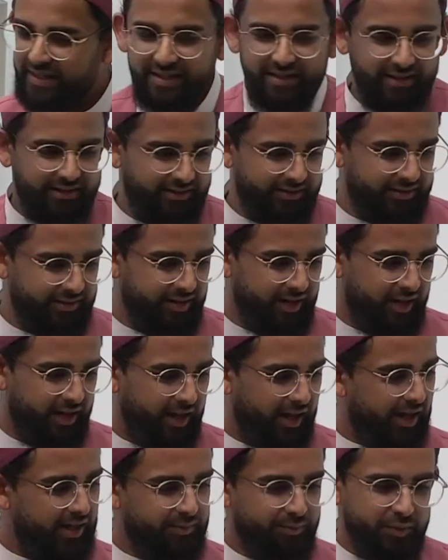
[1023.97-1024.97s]
deeds
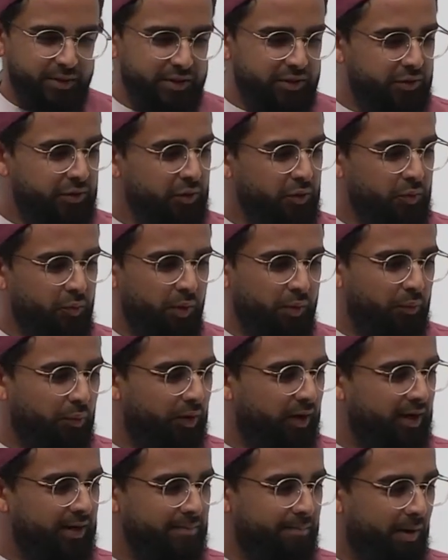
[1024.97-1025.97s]
as we do when
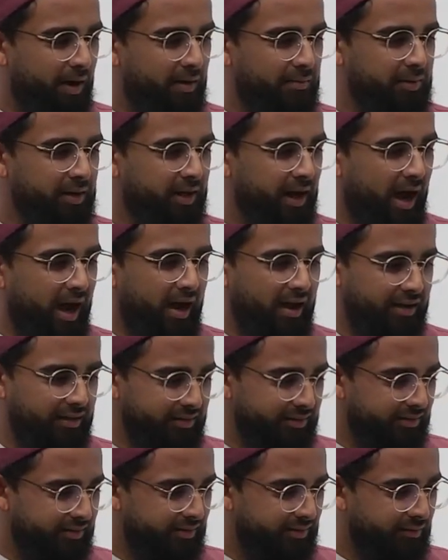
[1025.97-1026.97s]
we're in public
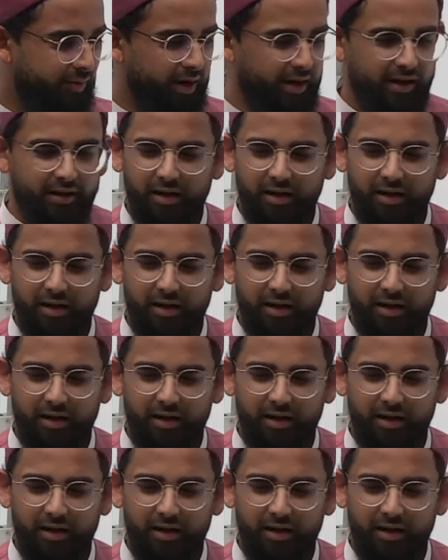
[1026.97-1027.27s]
eyes, right?